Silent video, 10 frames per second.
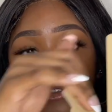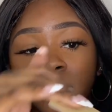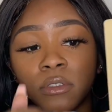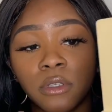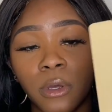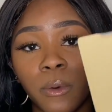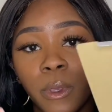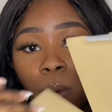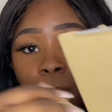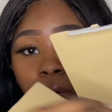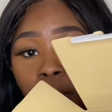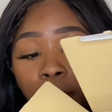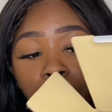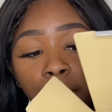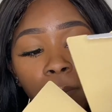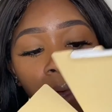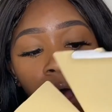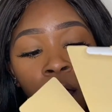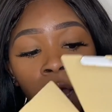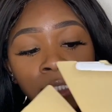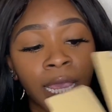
So open up the box,